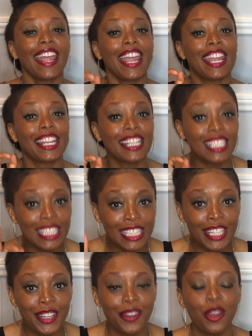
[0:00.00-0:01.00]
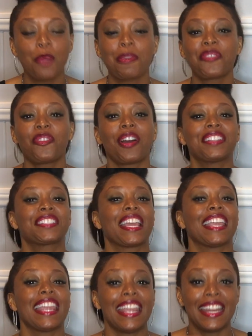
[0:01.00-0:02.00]
and clear before I
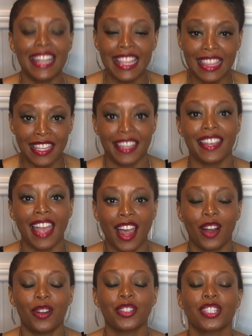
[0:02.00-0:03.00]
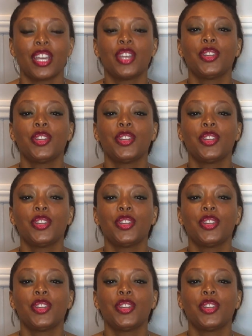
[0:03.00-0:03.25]
say anything else.